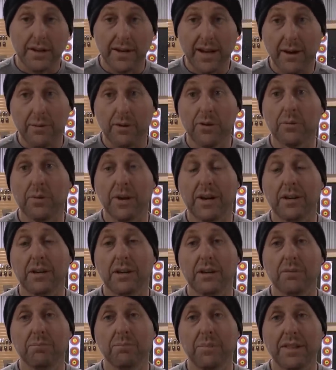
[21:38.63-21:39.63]
now with
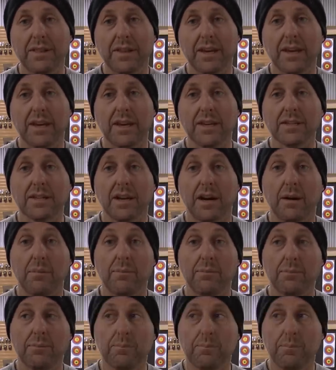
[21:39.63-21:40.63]
recurve, my thing is
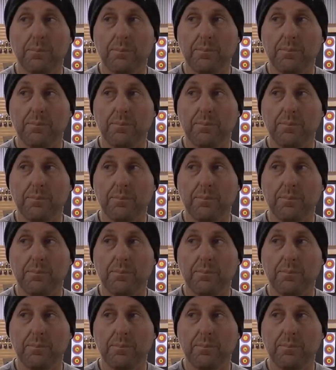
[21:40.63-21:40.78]
I've